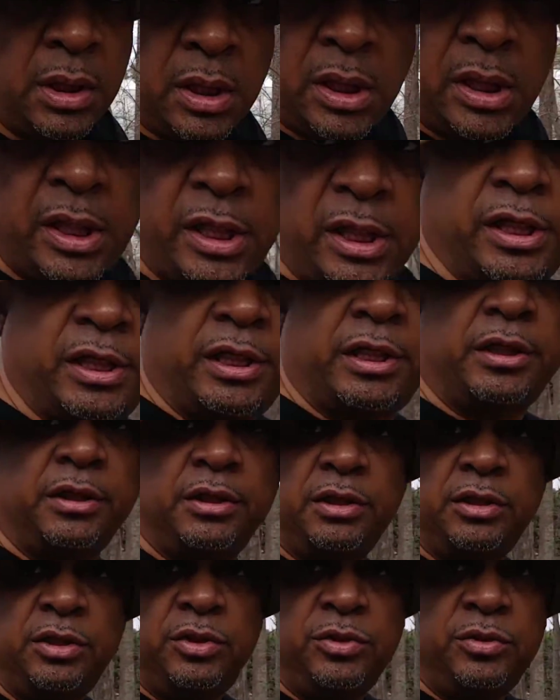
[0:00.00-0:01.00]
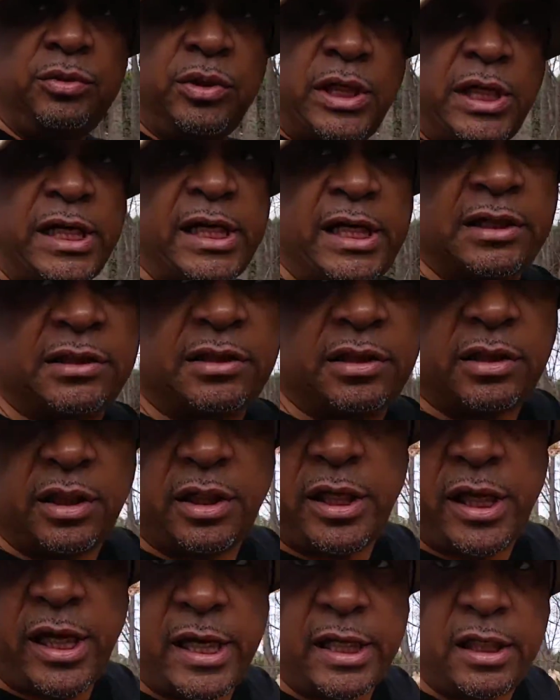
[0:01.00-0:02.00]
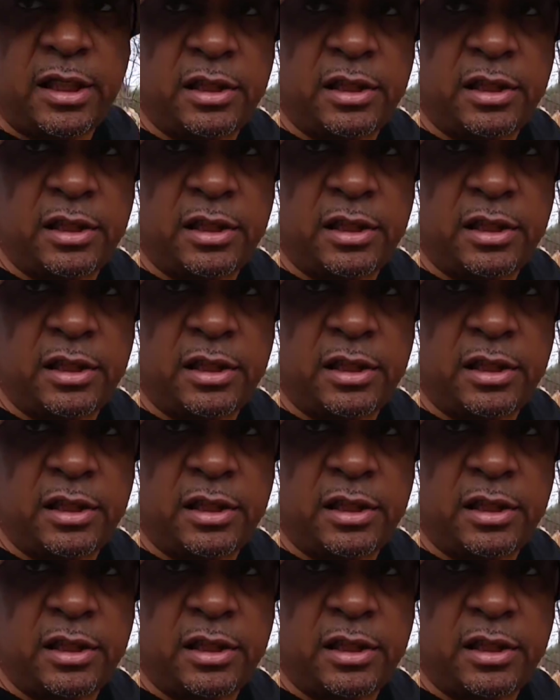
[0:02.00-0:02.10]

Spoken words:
Hey, you guys are cat